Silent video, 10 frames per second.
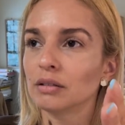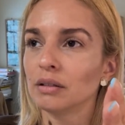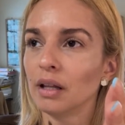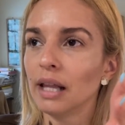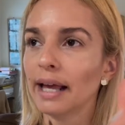
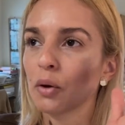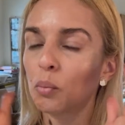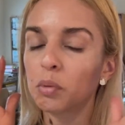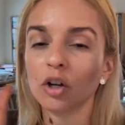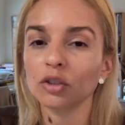And
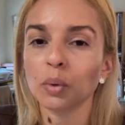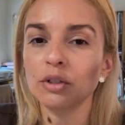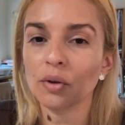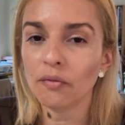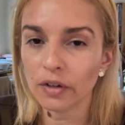
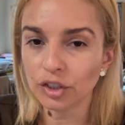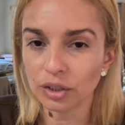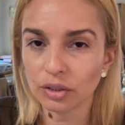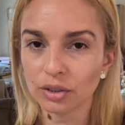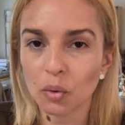like,
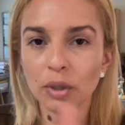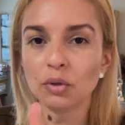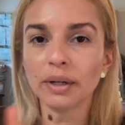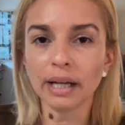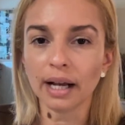because when you
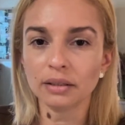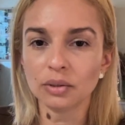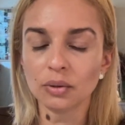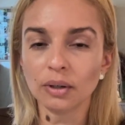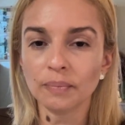vision
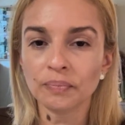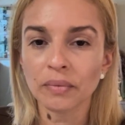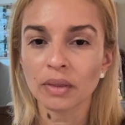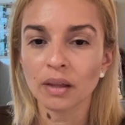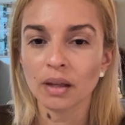yourself, when you were
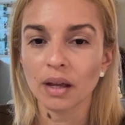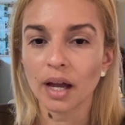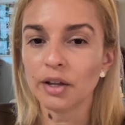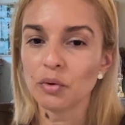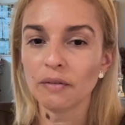in high
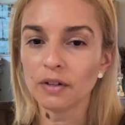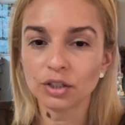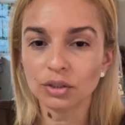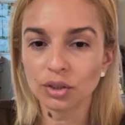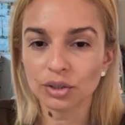school
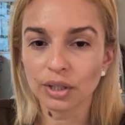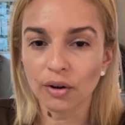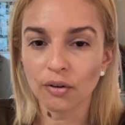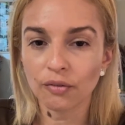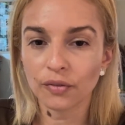and you
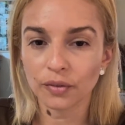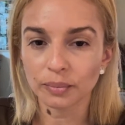envision